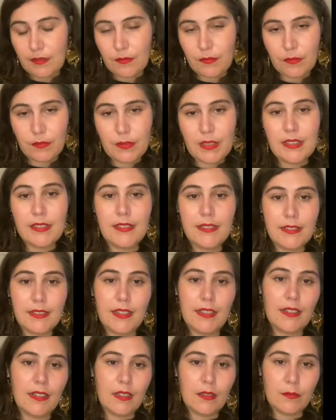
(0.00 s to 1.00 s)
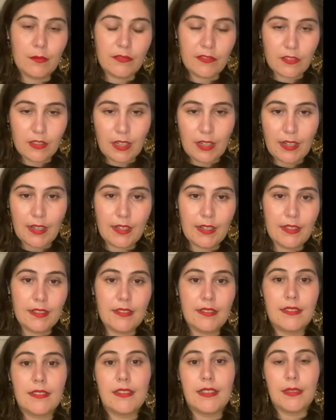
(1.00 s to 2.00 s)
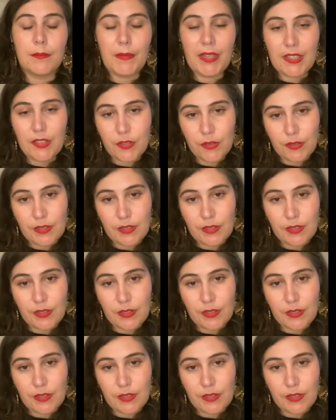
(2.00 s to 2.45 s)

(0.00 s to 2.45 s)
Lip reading: this is set up for artists to make sure